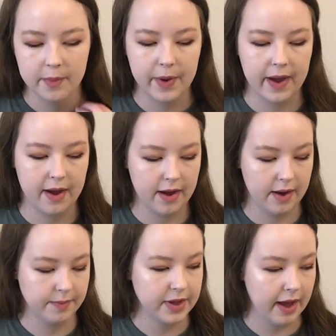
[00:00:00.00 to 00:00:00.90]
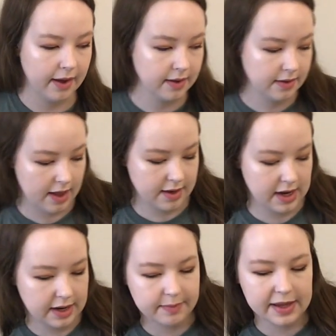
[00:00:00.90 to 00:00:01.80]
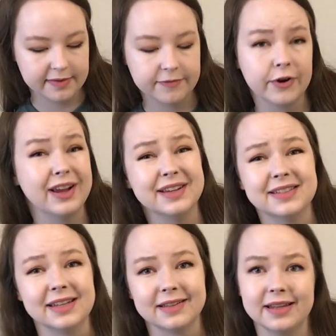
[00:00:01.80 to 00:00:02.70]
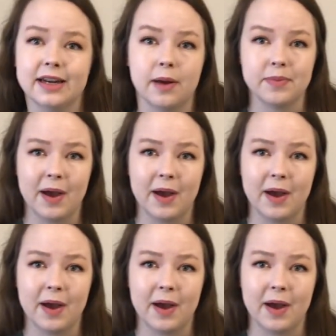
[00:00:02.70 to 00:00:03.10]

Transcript: But yeah, and it makes for easy cleanup.